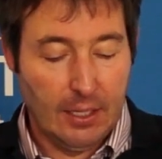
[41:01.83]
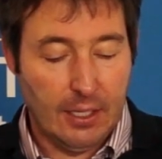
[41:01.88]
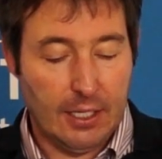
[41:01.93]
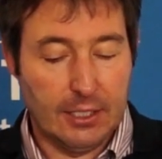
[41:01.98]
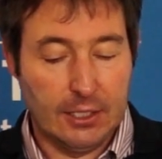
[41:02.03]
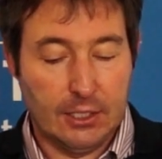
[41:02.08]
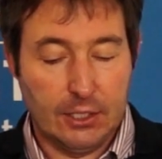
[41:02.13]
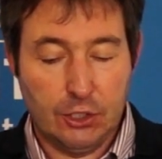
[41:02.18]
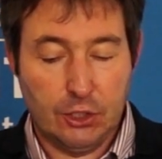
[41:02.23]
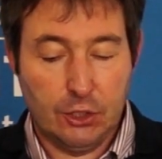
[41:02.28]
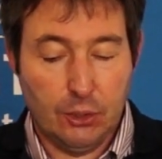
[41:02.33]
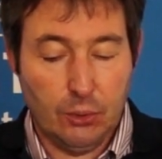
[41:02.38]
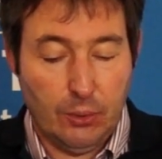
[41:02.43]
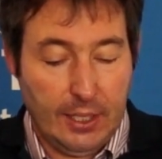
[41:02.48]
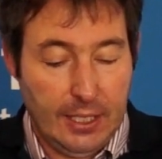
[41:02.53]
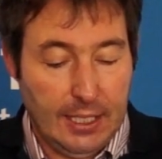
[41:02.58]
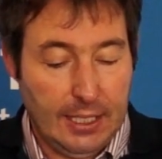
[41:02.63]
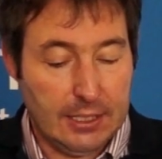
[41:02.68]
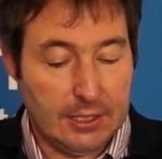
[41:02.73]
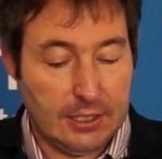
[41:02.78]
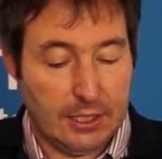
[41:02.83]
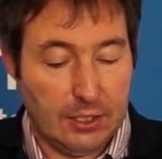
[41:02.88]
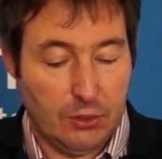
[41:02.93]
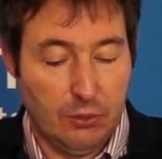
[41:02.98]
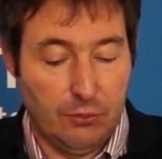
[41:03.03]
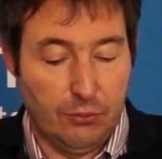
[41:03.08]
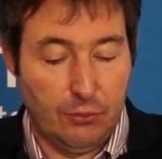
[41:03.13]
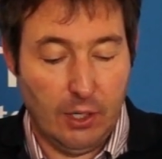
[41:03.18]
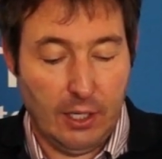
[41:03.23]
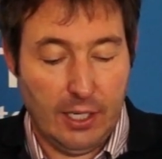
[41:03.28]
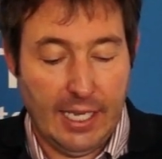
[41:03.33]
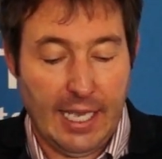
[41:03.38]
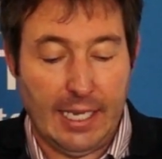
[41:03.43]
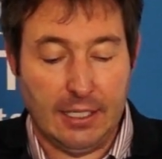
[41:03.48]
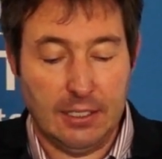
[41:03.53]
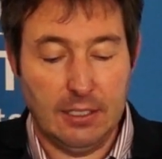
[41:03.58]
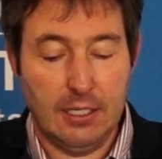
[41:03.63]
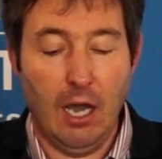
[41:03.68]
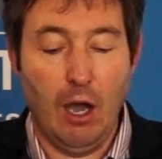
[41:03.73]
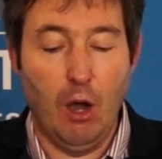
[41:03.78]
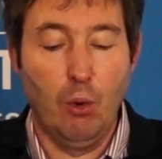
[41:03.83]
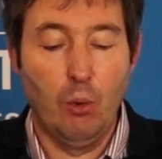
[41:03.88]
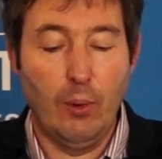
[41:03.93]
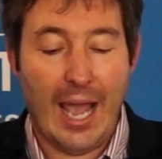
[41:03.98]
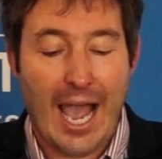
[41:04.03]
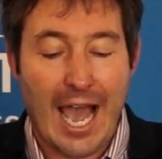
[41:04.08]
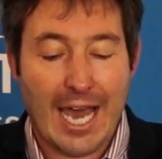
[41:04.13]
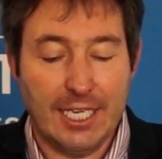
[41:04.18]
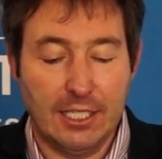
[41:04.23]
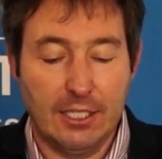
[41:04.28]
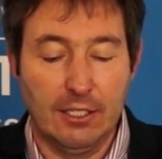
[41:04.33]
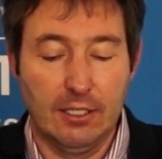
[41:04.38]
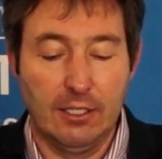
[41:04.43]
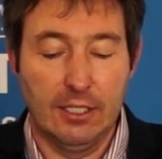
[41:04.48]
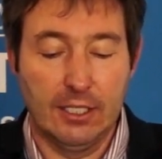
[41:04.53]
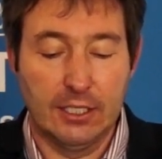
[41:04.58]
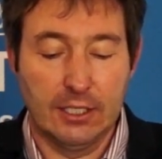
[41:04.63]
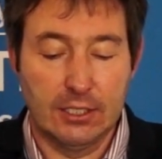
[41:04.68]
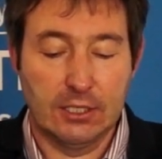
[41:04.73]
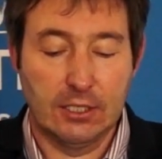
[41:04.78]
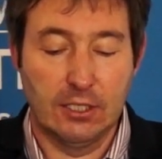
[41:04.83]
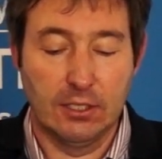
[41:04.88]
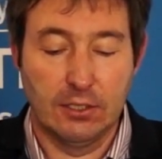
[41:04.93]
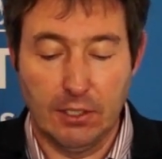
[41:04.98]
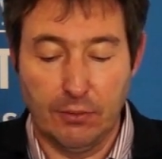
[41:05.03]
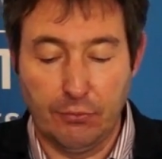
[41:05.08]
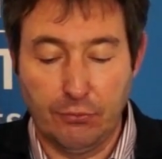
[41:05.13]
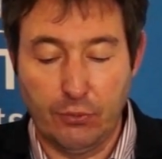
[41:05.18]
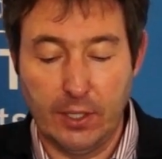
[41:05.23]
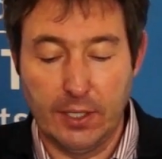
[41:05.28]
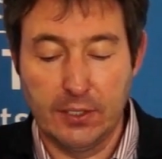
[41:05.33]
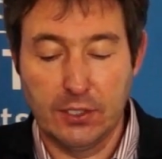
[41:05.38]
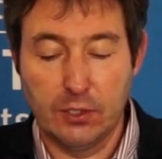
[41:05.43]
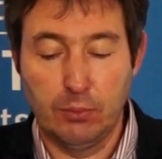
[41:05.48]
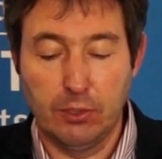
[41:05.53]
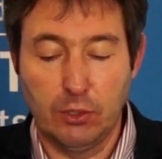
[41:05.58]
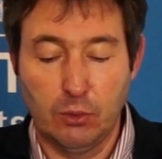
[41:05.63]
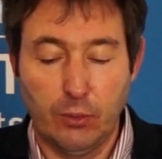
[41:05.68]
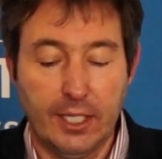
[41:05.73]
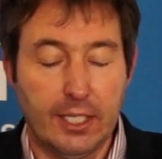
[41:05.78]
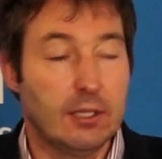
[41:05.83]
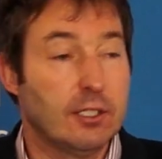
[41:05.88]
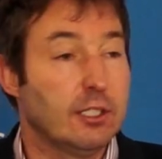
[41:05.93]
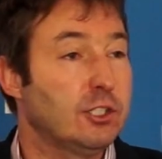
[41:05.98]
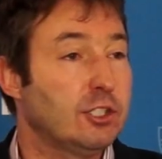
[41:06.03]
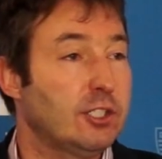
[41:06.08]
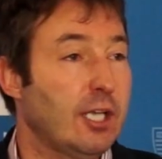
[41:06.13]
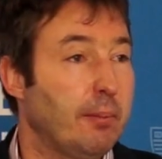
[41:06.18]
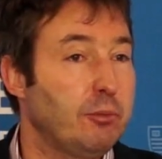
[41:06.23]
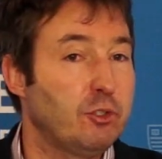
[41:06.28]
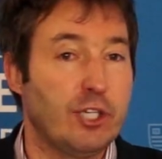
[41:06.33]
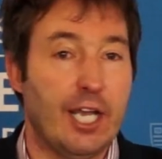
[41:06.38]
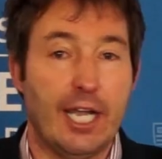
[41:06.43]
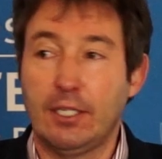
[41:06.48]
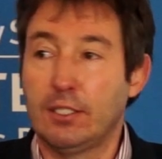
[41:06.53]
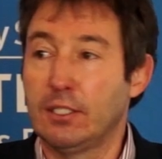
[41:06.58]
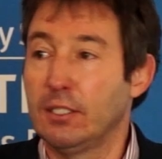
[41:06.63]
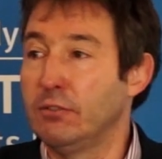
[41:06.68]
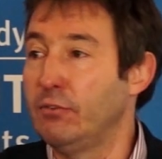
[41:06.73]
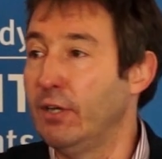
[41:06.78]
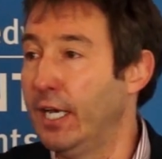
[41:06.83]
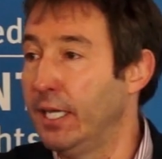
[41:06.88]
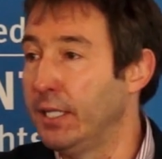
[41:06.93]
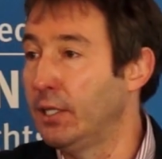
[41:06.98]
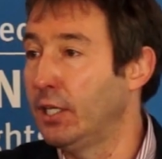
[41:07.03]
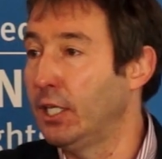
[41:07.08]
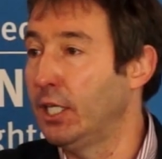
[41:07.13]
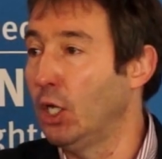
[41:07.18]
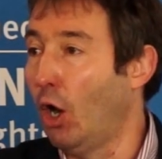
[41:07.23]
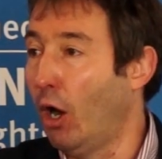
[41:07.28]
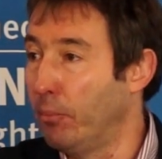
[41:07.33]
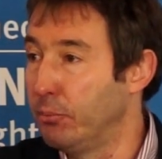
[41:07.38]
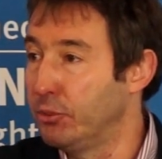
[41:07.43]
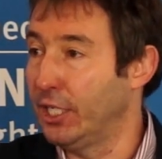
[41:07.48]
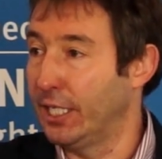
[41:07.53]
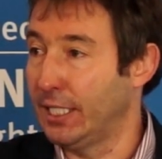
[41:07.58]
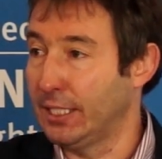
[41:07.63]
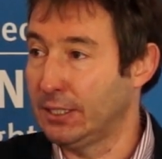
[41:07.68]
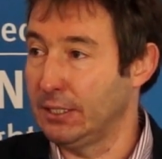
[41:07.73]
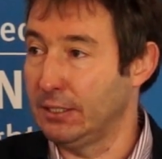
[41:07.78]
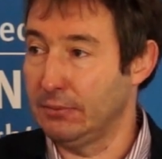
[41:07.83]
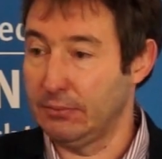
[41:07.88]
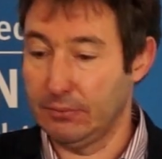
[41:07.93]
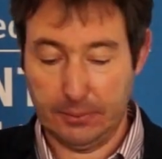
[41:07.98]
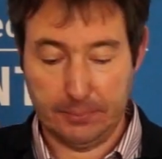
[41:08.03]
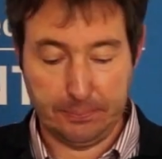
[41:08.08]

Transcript: it is too easy to forget how radical is the difference between the subjective and the objective.